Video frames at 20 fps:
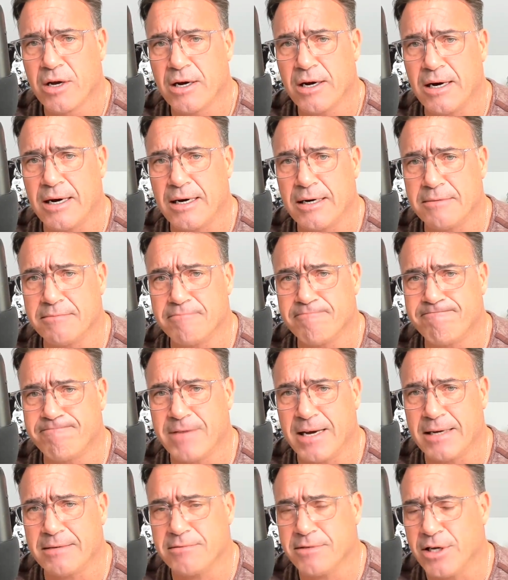
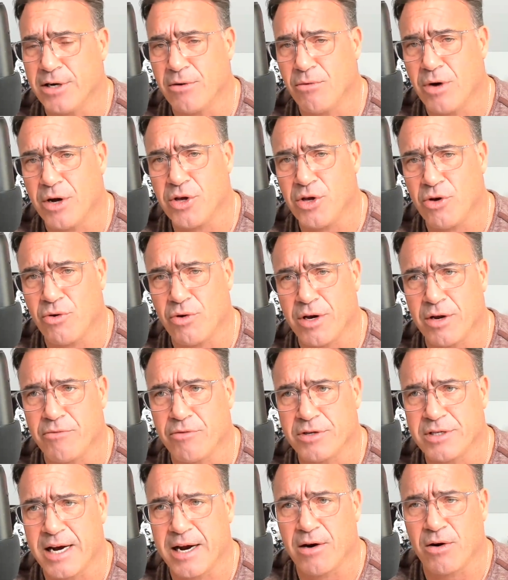that, you know what, you could
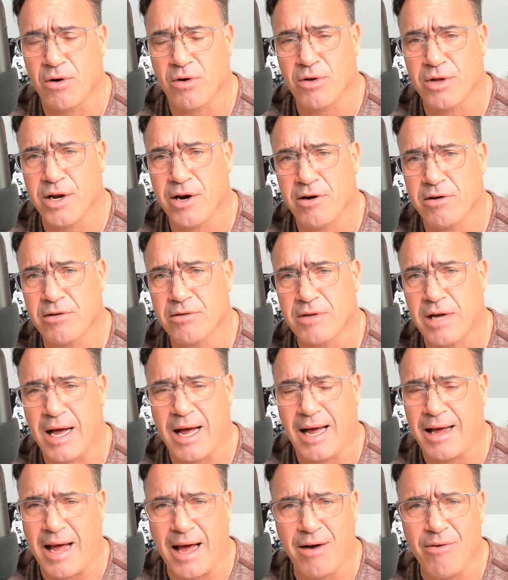retire earlier.
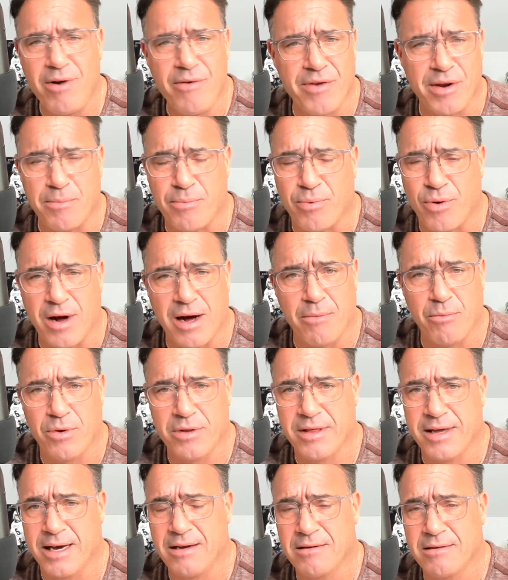I don't have any problem
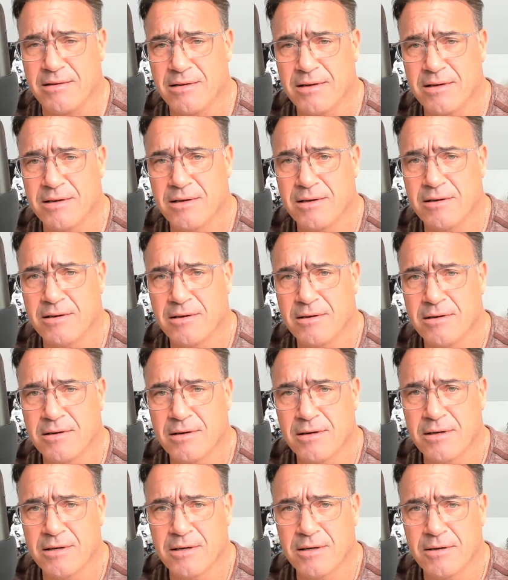with that.
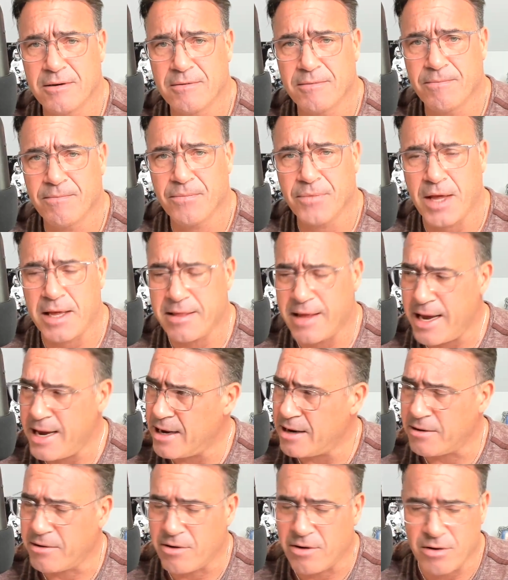They
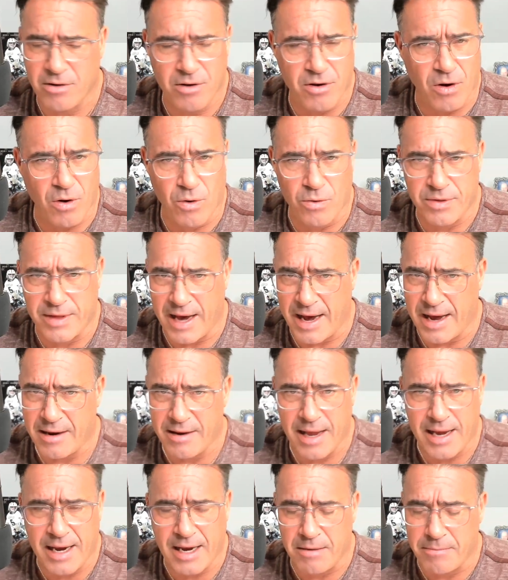can code that
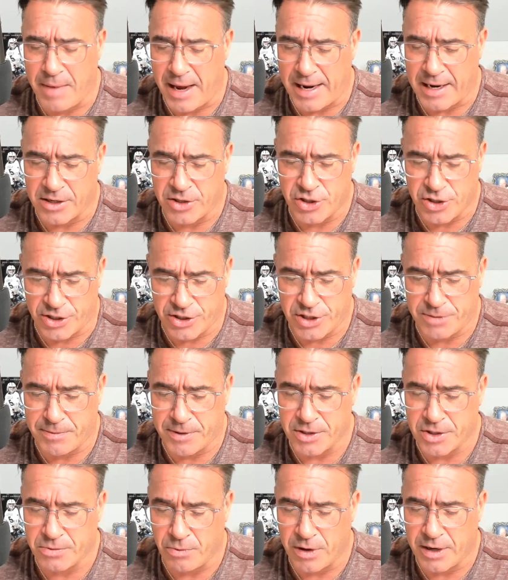and they can make
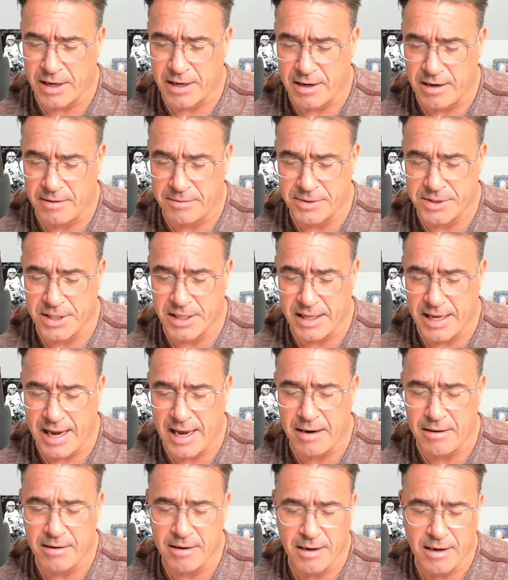adjustments when it comes to
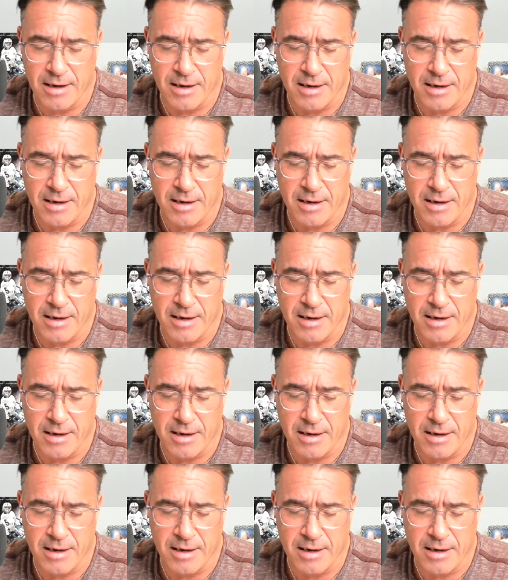that.